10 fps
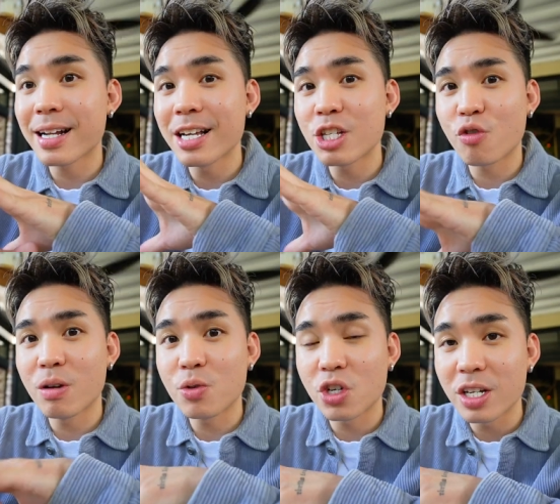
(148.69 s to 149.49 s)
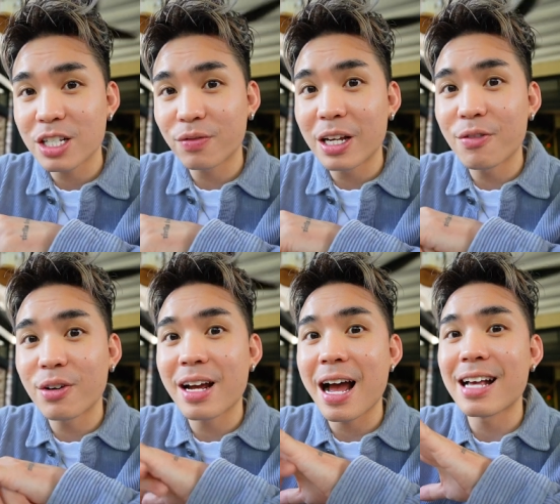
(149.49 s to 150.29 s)
a nice cream cheese
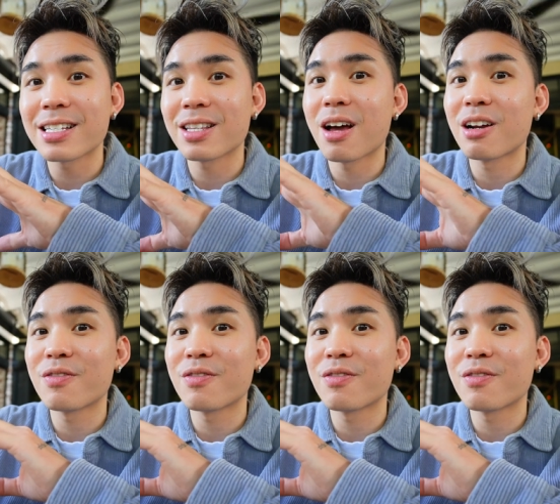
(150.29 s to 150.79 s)
flavor. It has a lot